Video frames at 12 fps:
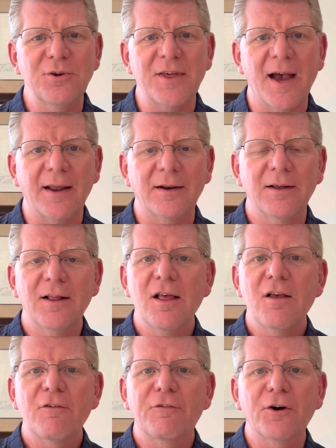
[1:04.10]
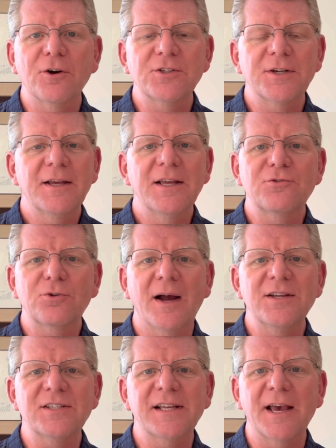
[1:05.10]
that? First, he
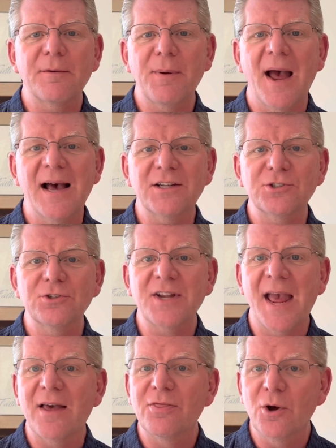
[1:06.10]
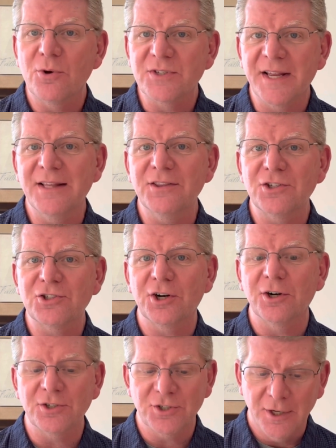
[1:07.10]
tries to get pastors and those in the
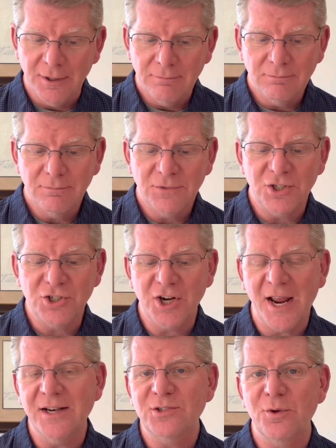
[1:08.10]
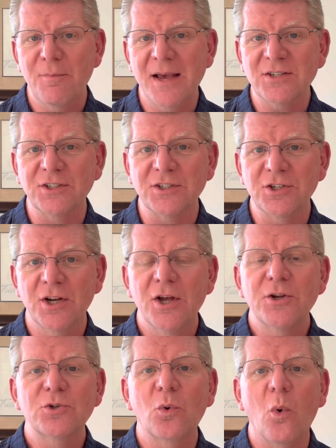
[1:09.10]
church to change the message,
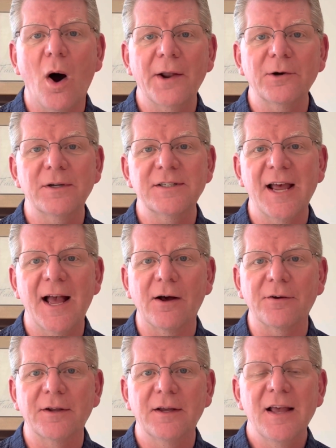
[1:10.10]
to water it down.